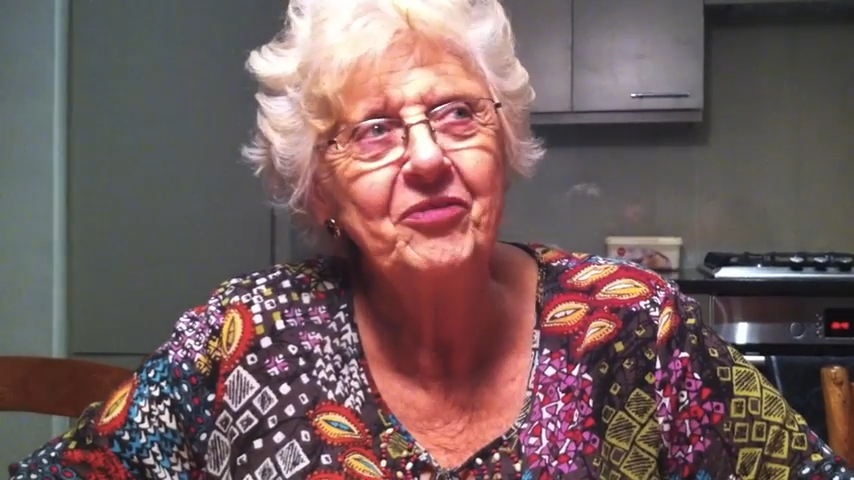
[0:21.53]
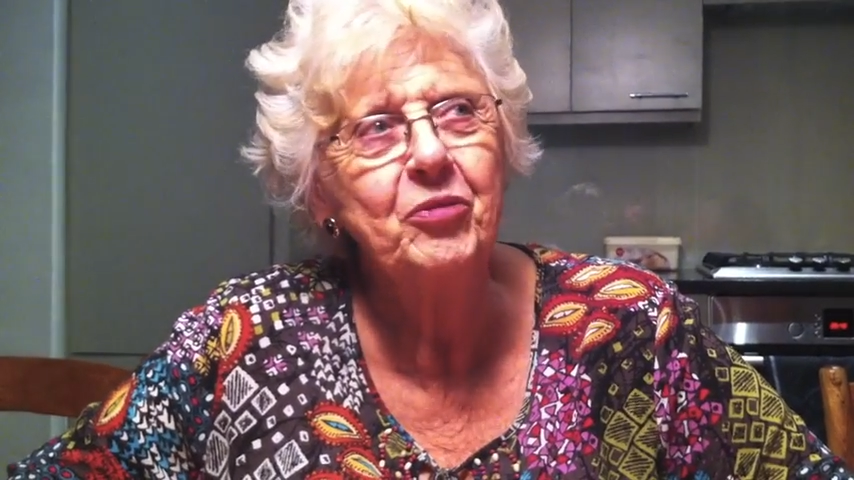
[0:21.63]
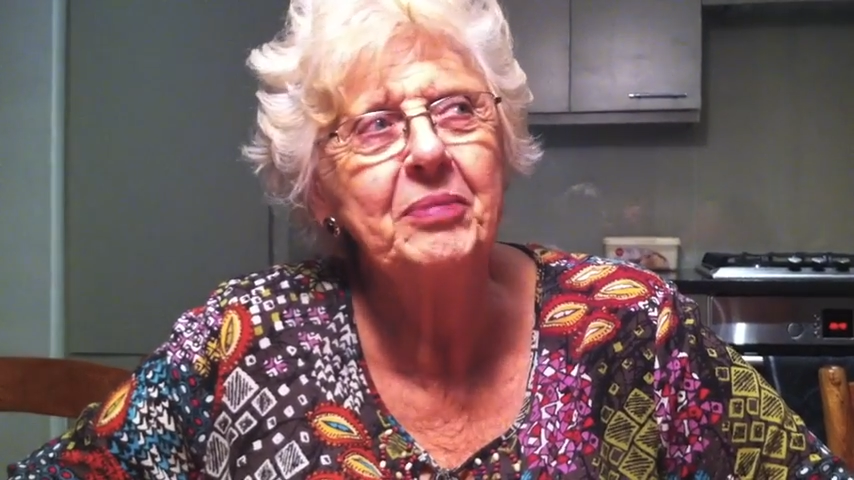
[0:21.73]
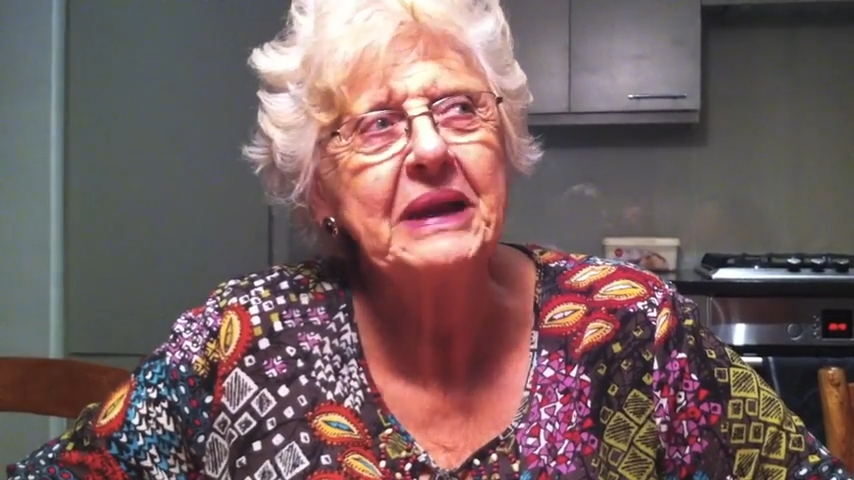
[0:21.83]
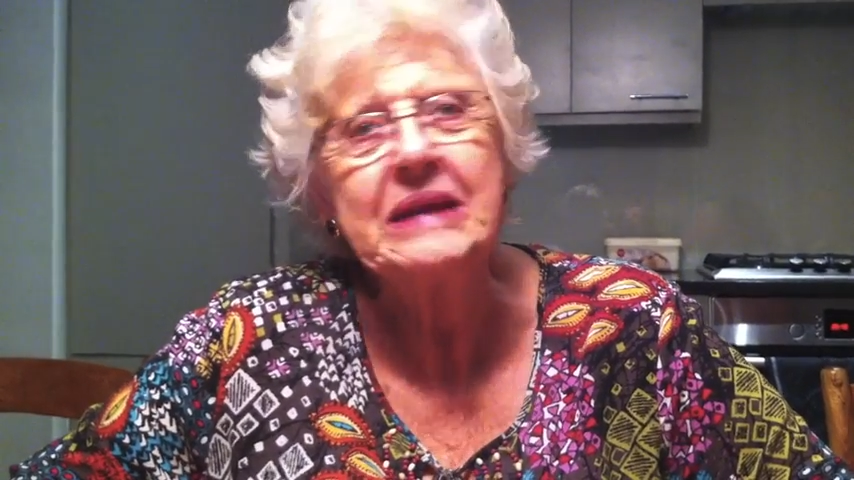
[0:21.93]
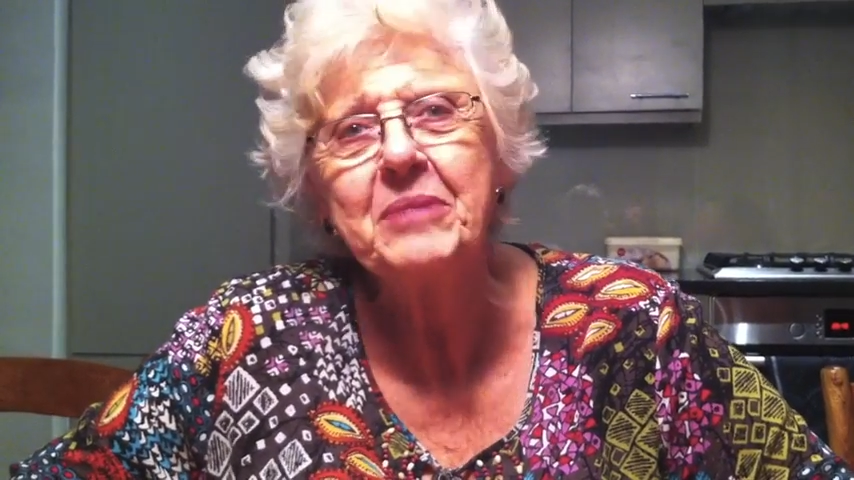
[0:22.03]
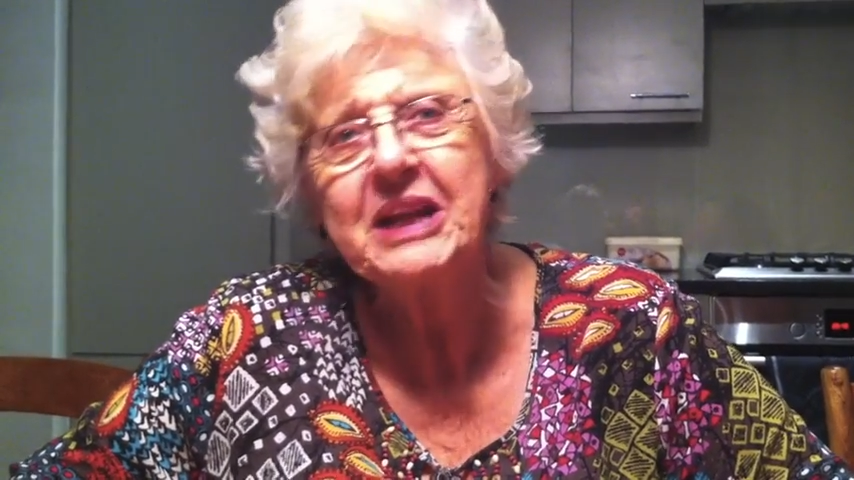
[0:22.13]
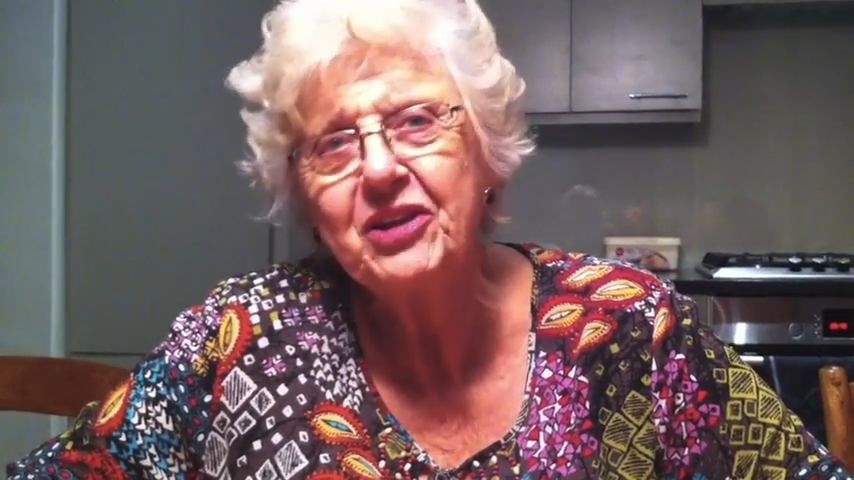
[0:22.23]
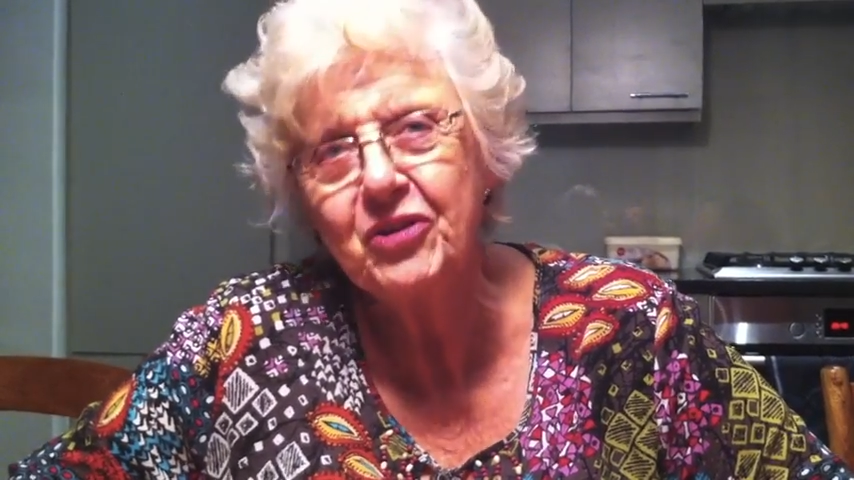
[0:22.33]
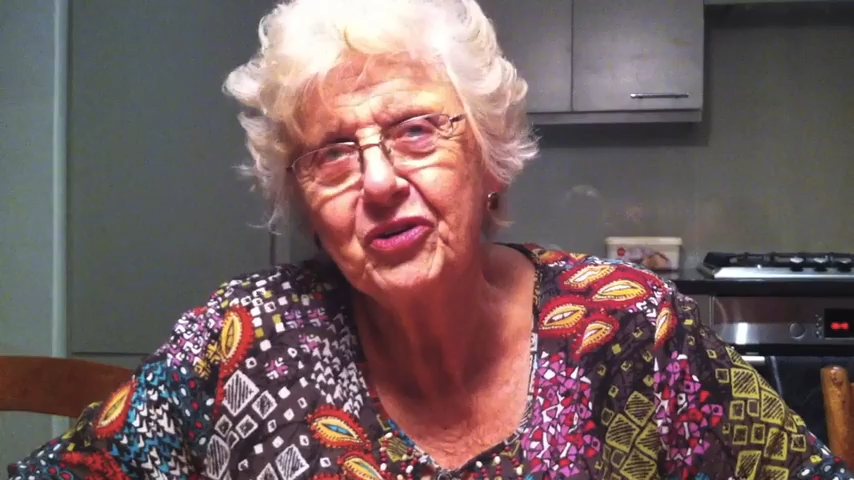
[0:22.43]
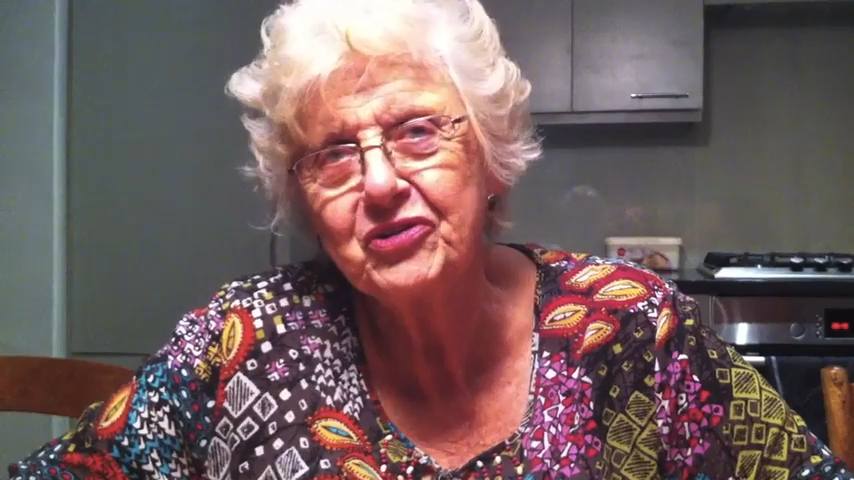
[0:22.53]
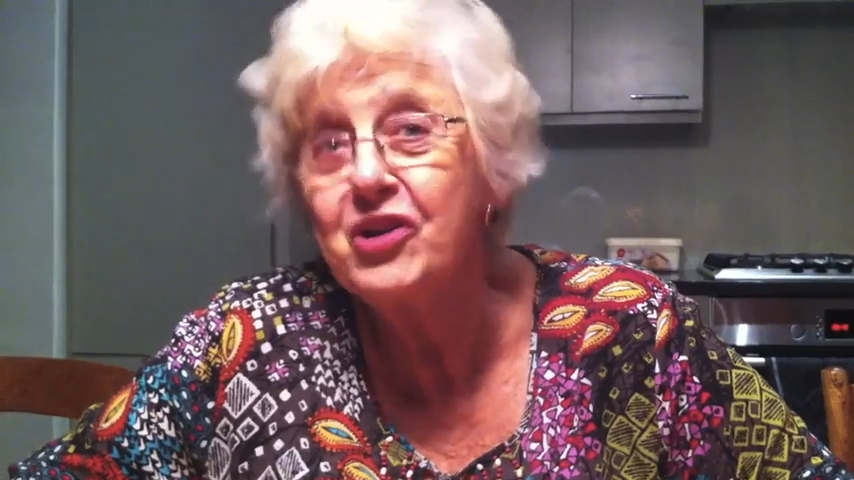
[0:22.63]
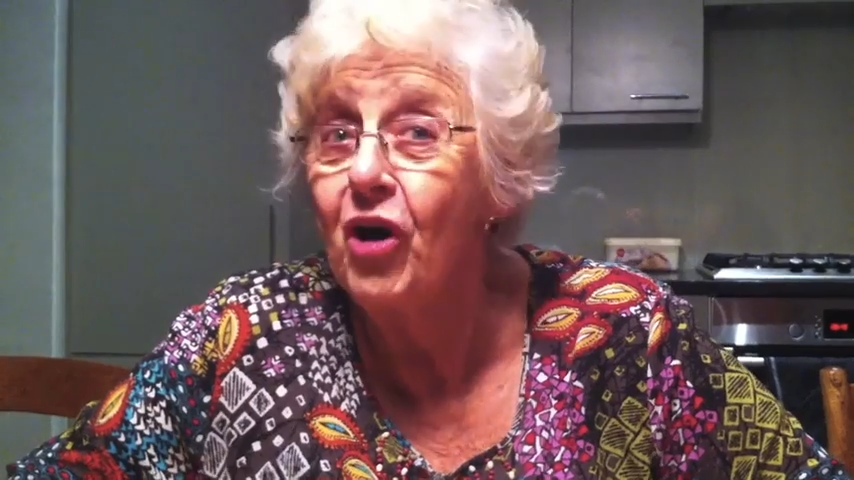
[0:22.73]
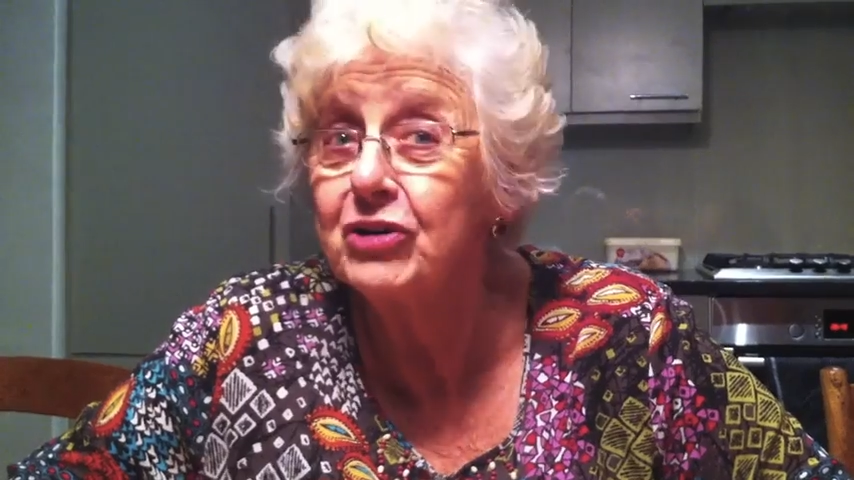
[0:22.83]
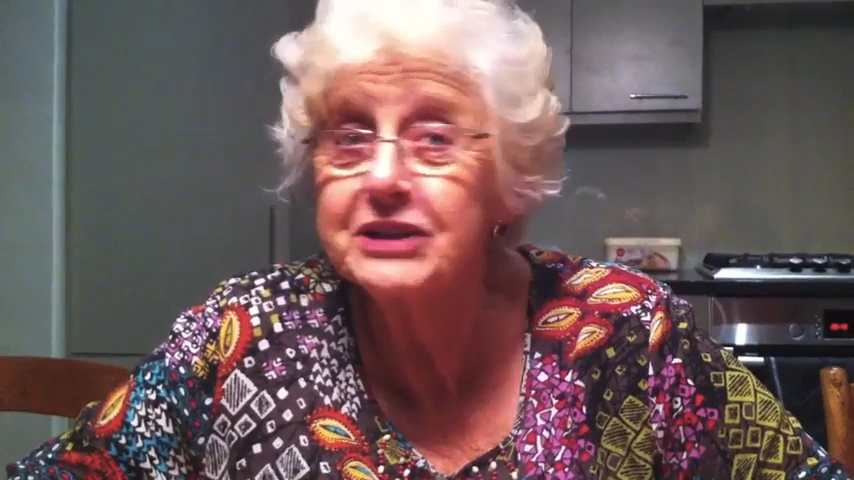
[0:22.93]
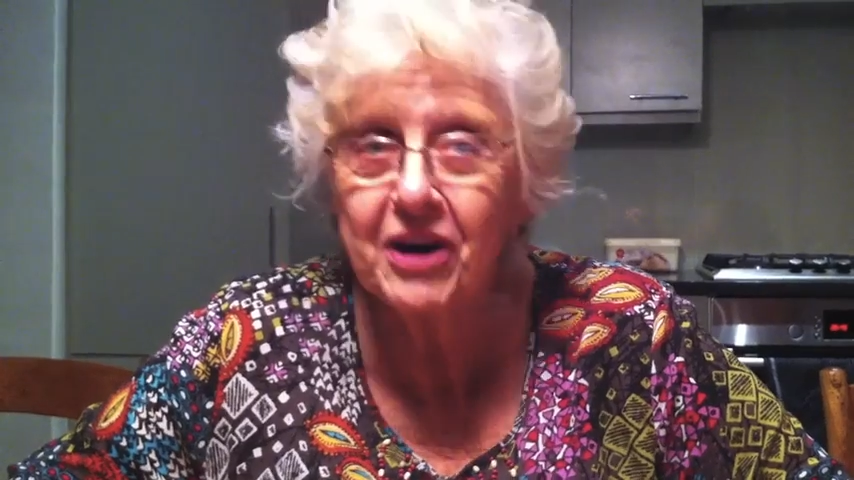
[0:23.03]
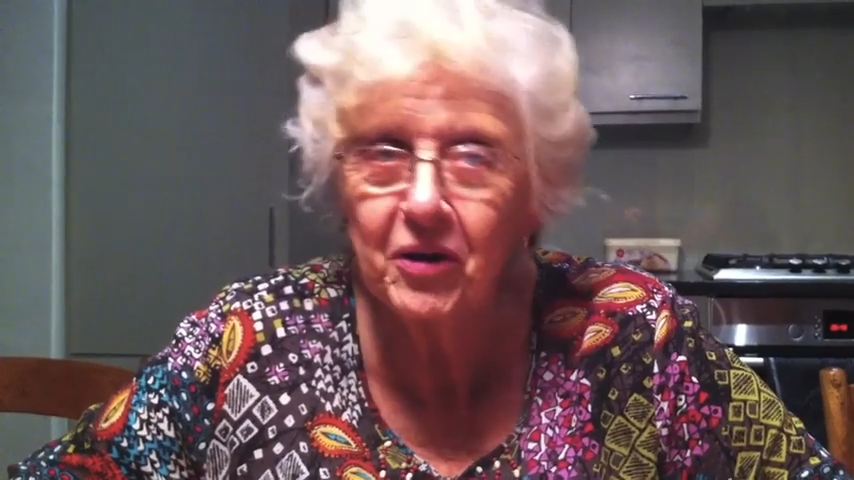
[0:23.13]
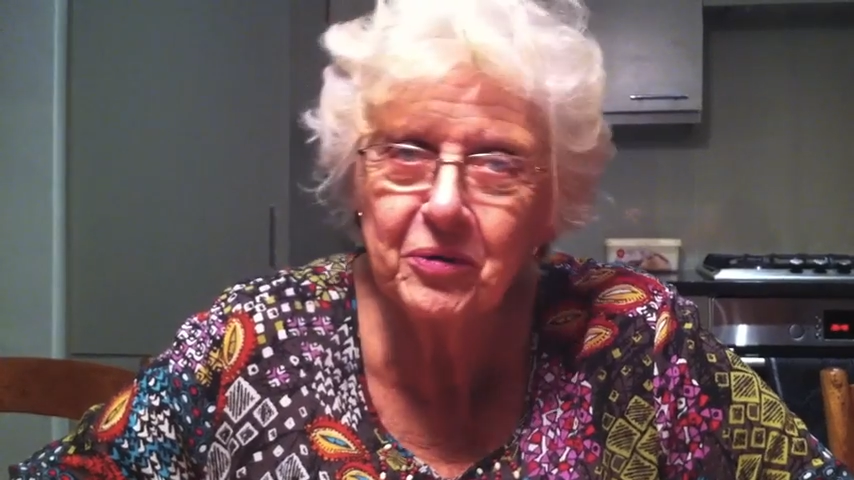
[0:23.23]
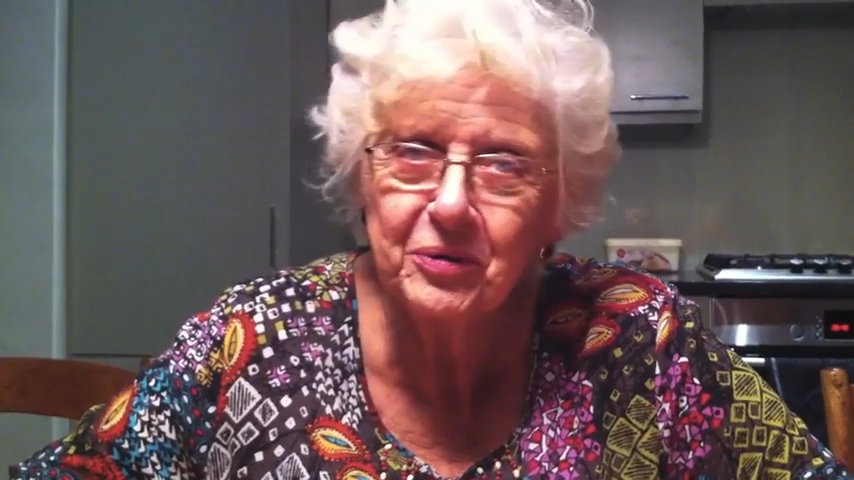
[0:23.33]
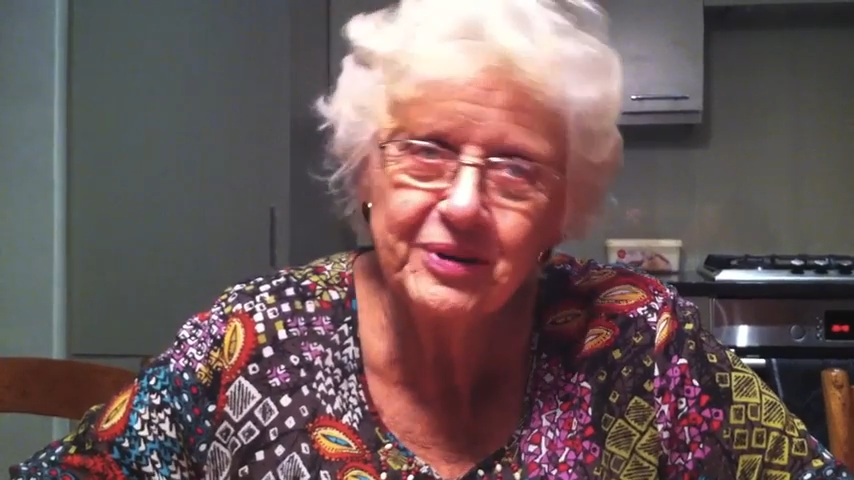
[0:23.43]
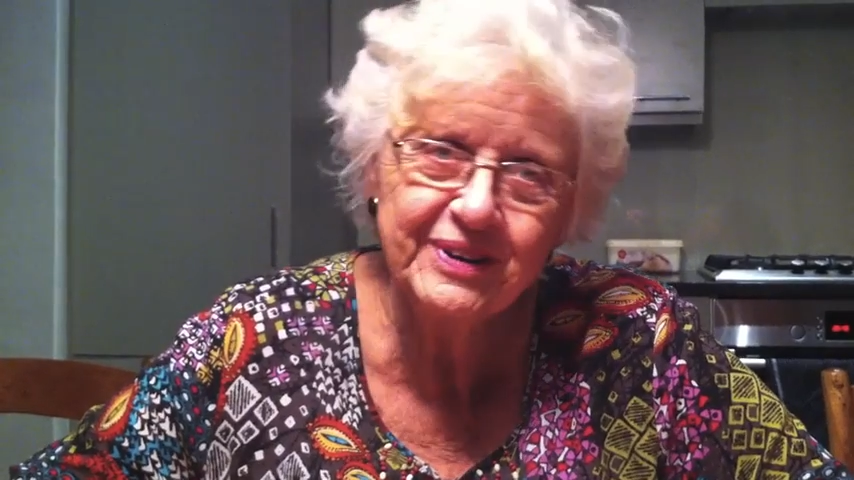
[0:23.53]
for many, many years long ago.